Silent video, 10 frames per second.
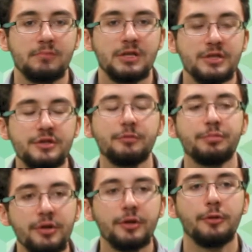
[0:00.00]
Still
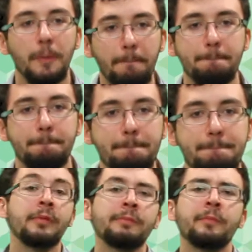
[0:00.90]
pretty cool.
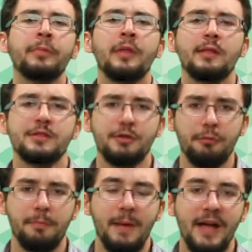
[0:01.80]

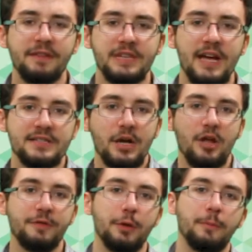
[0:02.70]
So, I have to ask all
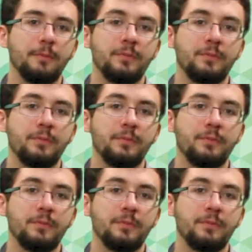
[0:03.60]
of you,